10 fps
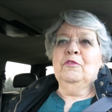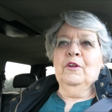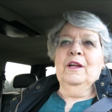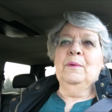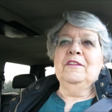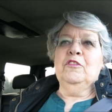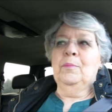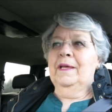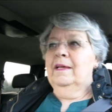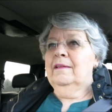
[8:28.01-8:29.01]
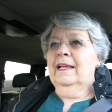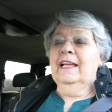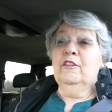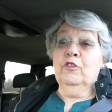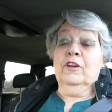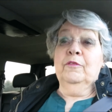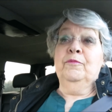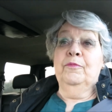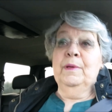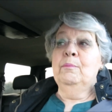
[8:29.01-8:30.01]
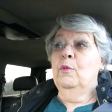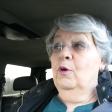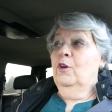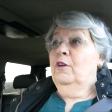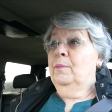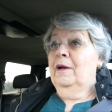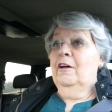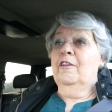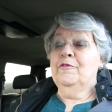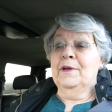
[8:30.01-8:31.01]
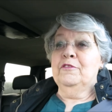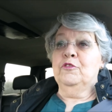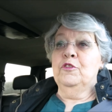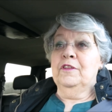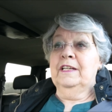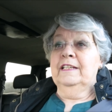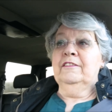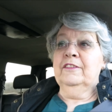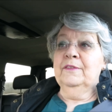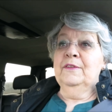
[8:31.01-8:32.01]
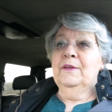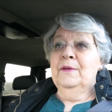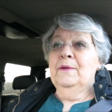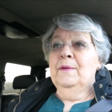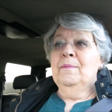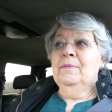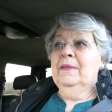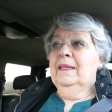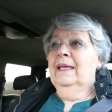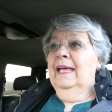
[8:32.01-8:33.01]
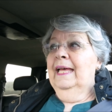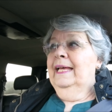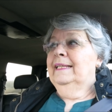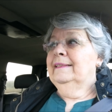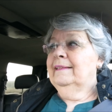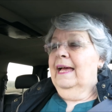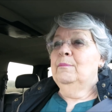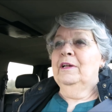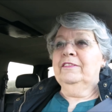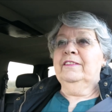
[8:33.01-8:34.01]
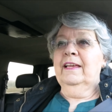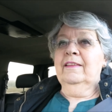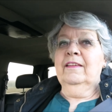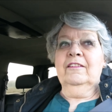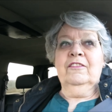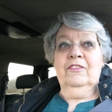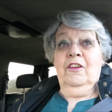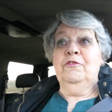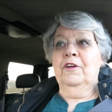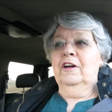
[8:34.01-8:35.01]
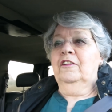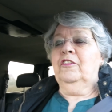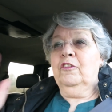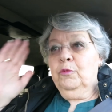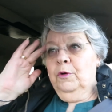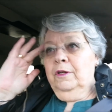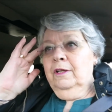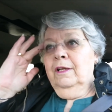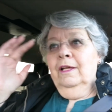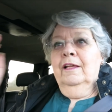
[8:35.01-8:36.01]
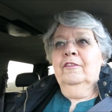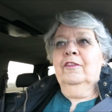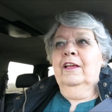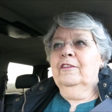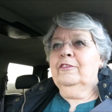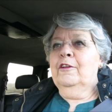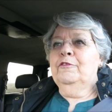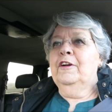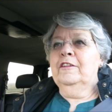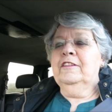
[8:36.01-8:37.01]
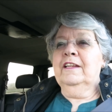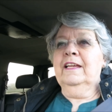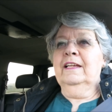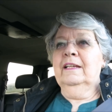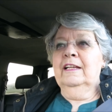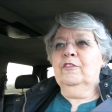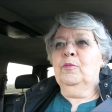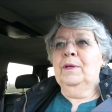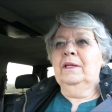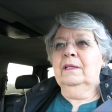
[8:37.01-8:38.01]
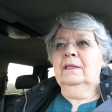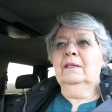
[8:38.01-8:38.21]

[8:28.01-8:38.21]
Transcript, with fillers: before I went to bed, and I took a bit more about halfway through the night. And I must say that so far, touch wood, uh, so far today, it's been